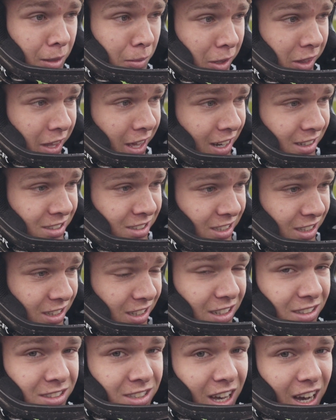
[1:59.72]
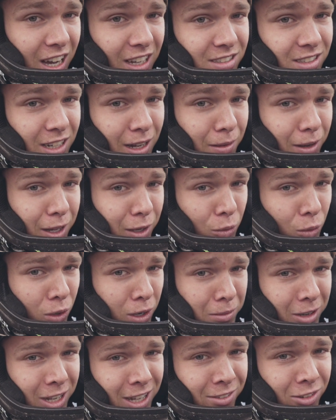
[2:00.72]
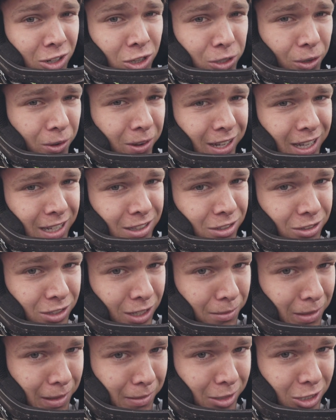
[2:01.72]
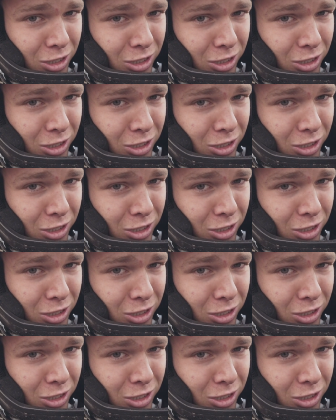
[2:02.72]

but then I see these guys and I'm like what am I even doing at the gym am